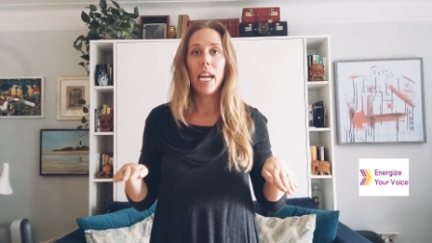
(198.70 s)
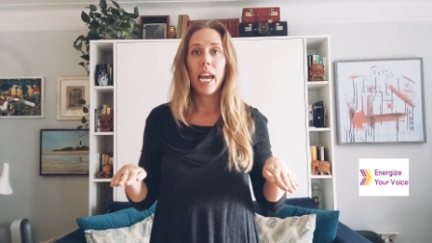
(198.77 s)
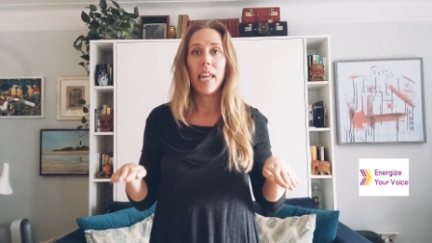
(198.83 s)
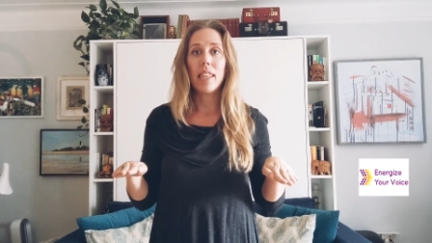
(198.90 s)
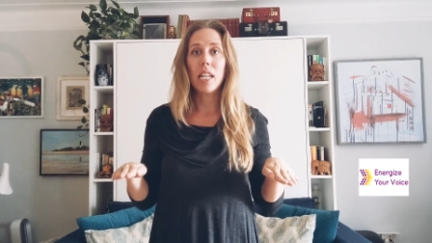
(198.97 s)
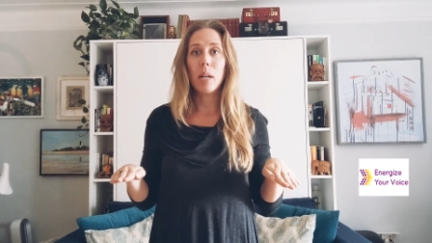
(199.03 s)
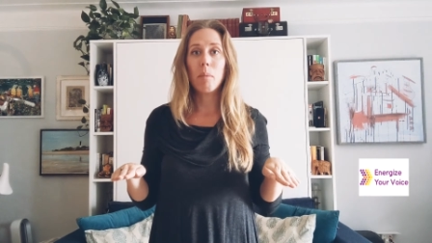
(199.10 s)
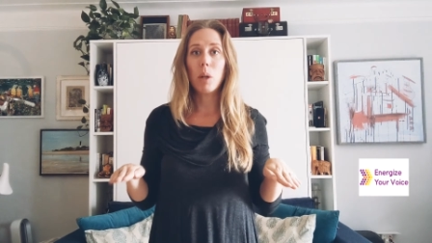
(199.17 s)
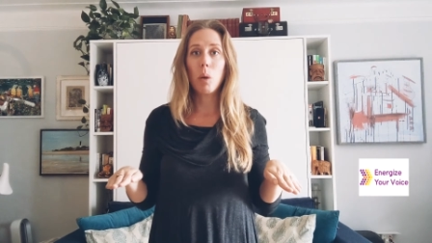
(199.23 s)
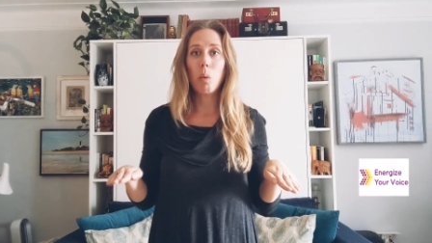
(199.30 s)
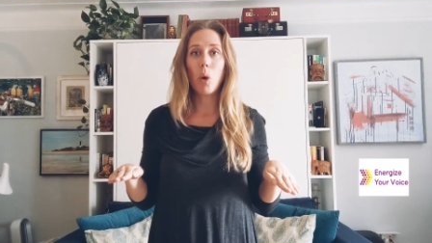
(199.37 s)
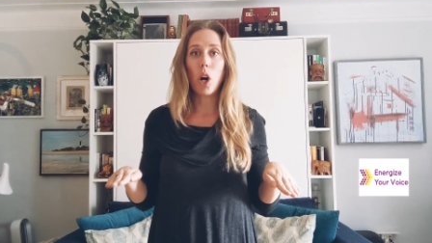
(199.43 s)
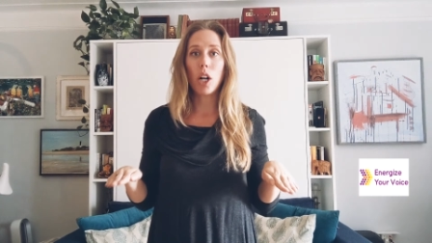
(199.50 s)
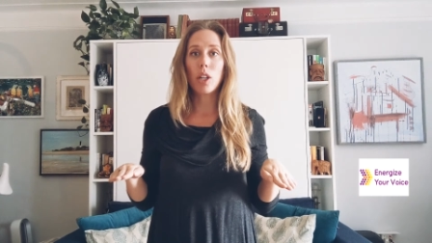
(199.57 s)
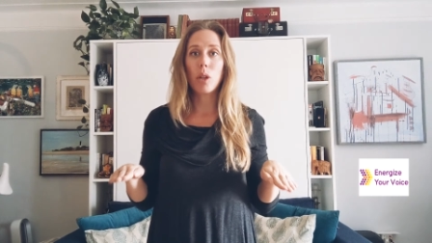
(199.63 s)
And then I'm going to
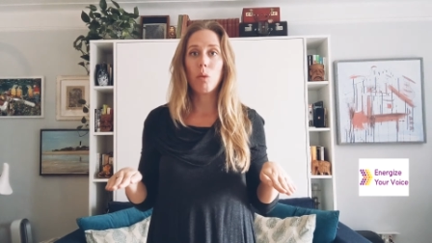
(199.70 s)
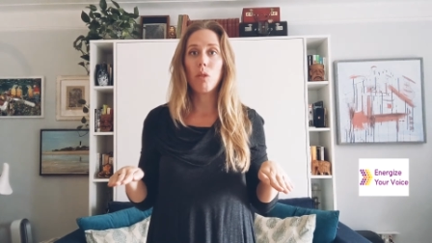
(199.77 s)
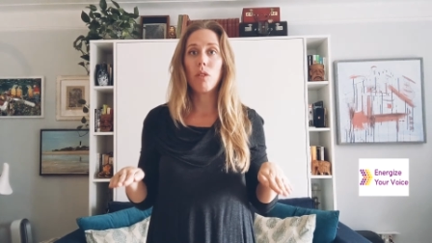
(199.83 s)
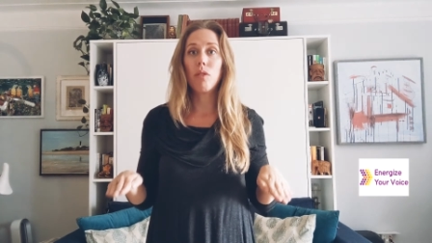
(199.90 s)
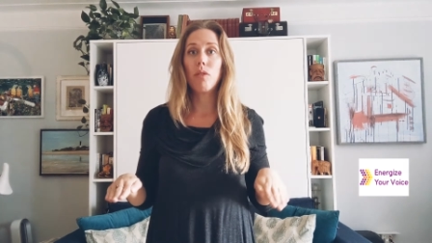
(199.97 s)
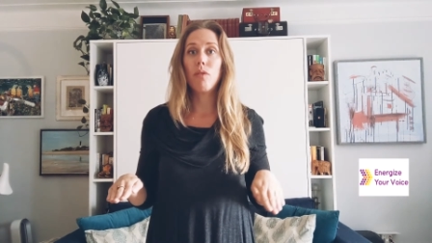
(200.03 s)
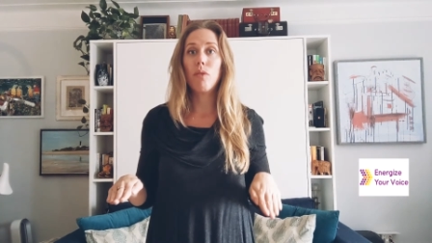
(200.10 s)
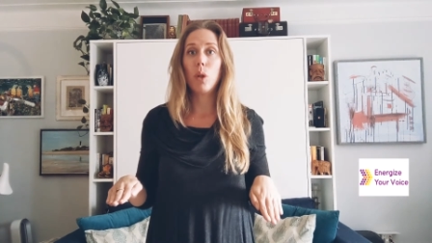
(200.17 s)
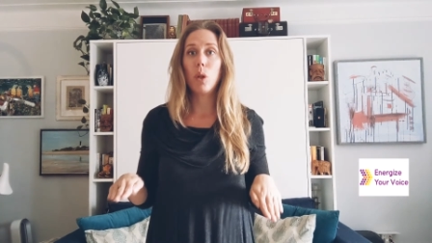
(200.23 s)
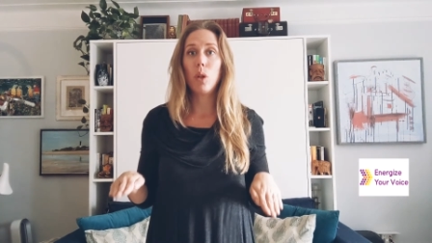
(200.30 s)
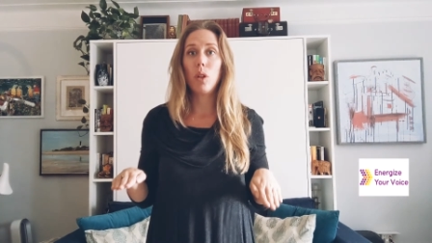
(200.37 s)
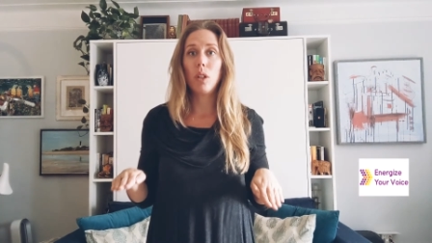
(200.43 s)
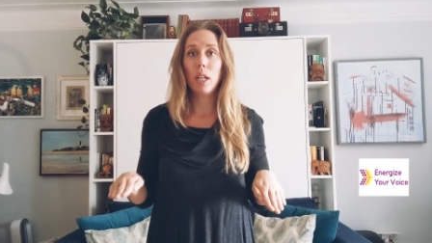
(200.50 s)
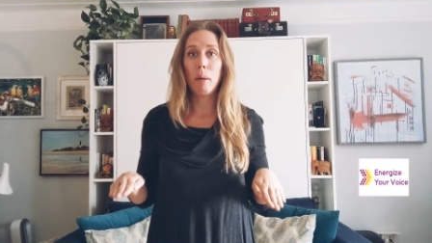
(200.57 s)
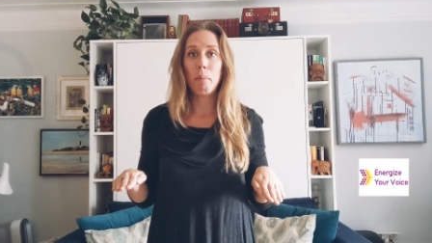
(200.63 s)
walk you through a
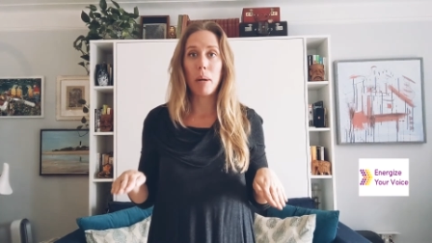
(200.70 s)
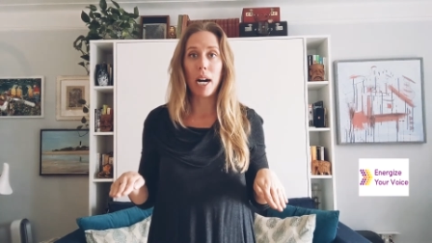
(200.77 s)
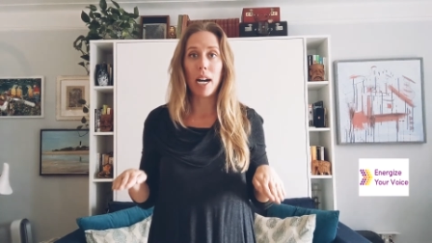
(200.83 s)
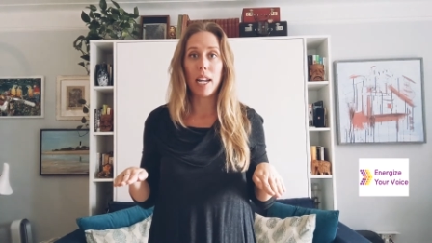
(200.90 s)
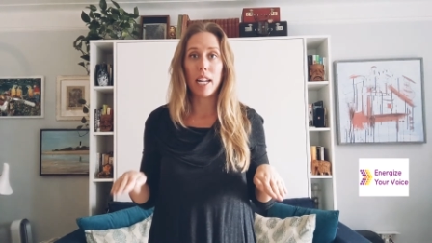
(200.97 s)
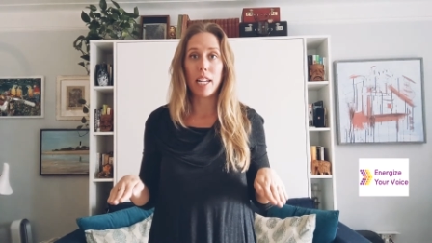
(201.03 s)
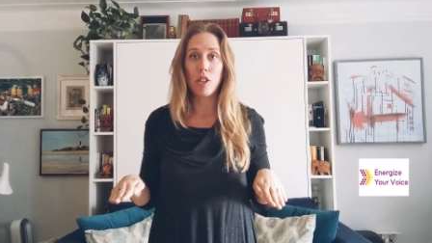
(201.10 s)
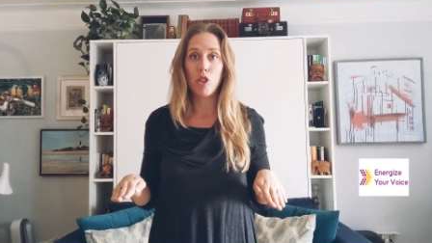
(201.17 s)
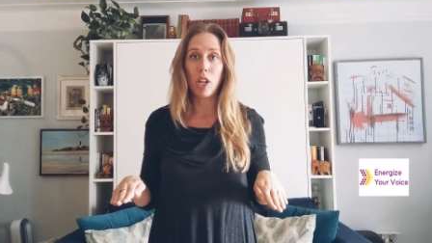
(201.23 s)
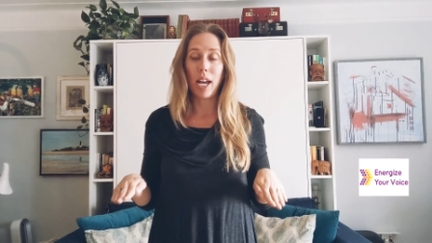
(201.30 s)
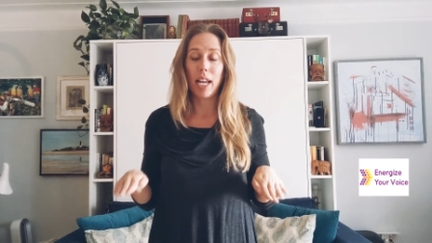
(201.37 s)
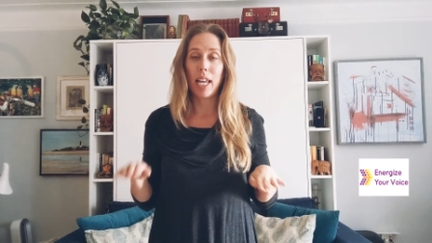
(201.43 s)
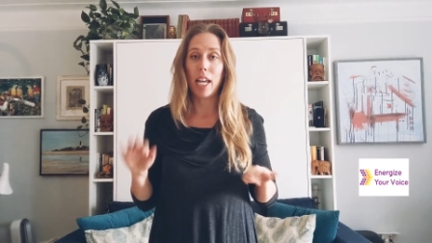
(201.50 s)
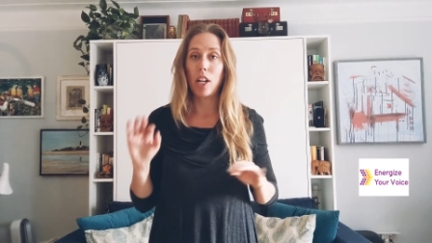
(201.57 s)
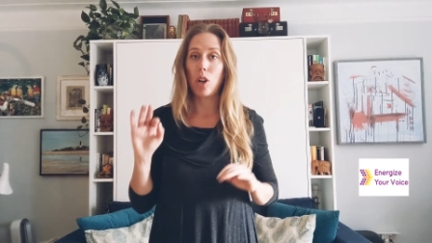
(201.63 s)
full body
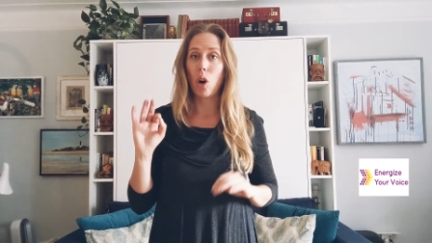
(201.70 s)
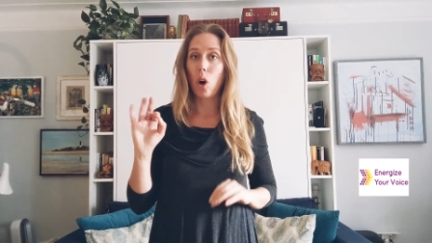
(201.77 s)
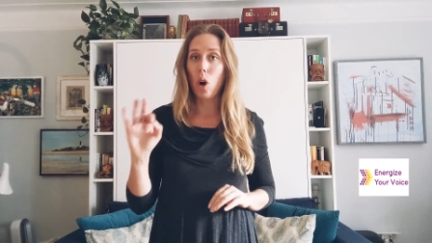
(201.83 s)
check in.